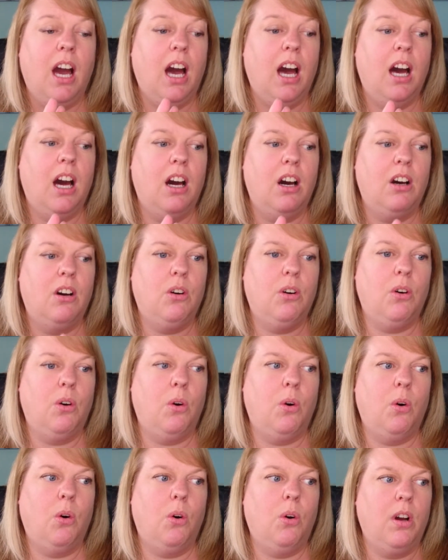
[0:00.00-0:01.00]

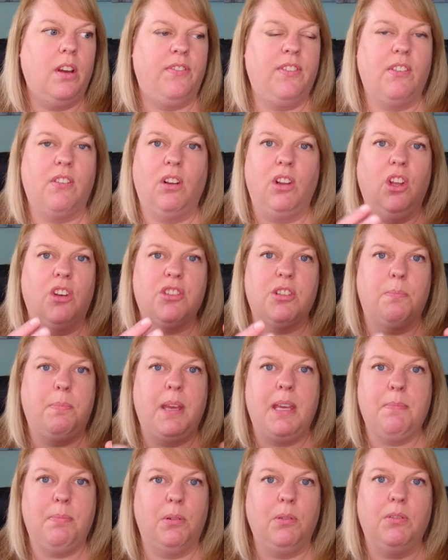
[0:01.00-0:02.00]
or if you've got lots of
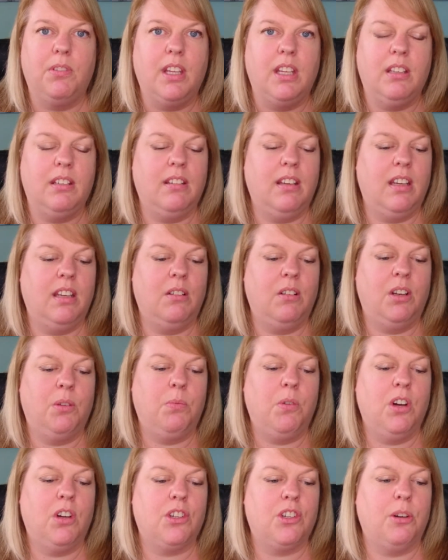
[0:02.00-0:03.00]
people, then in a
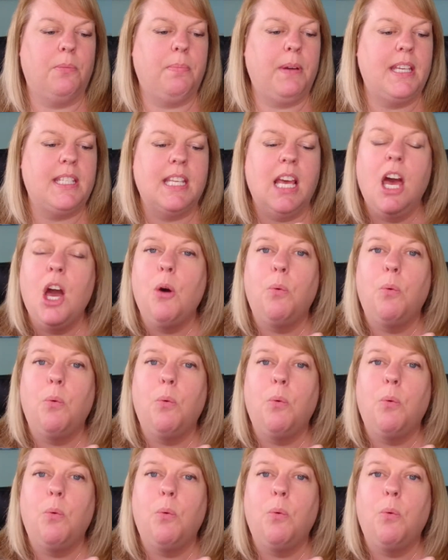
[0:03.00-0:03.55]
workshop base.